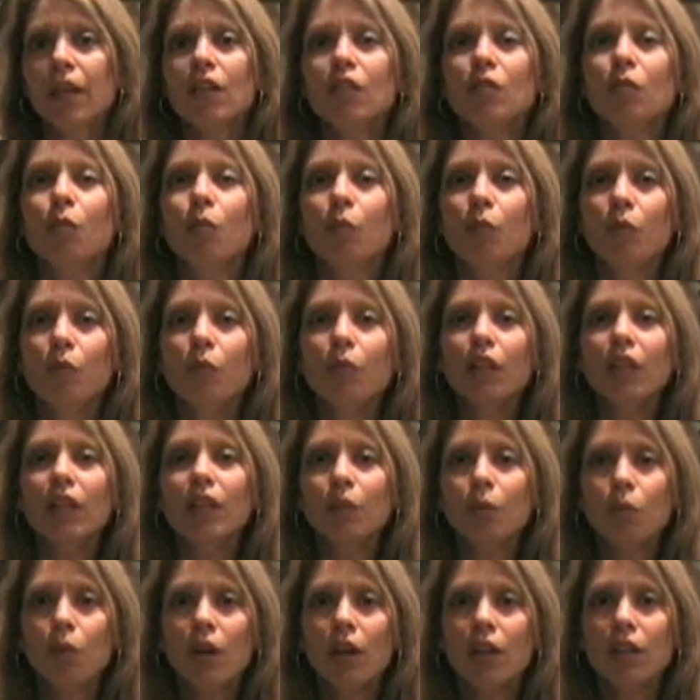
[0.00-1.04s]
So what we
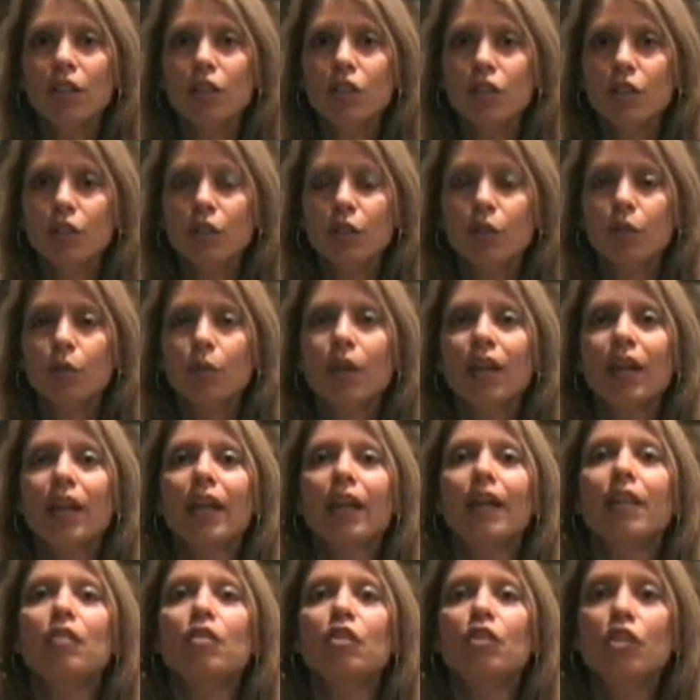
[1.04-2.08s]
really want to do
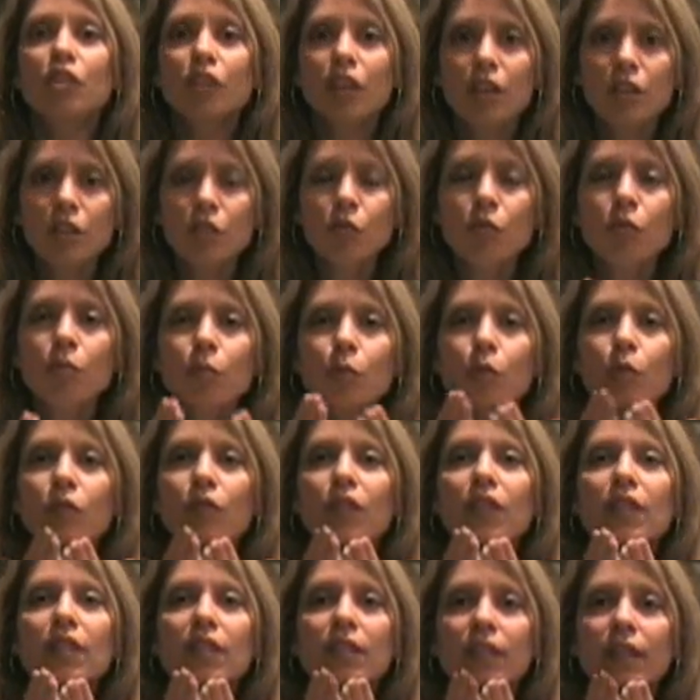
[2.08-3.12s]
is just
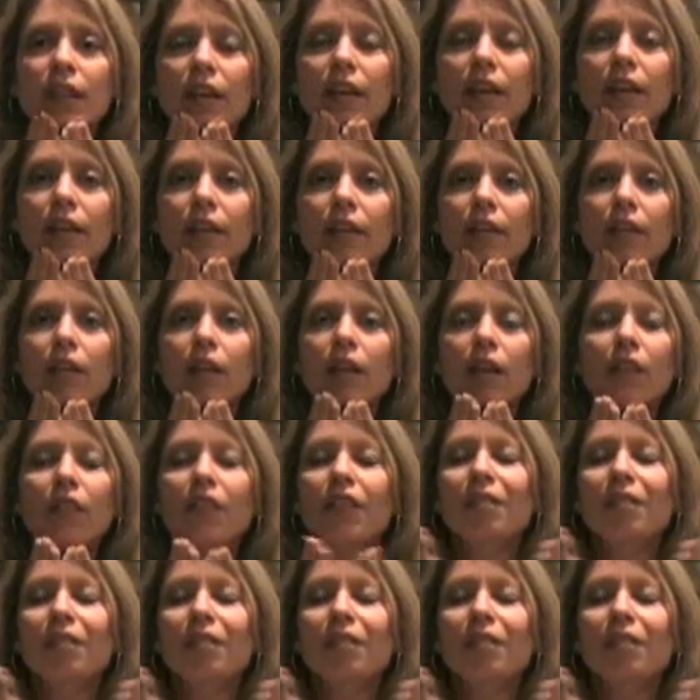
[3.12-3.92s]
remove the skin,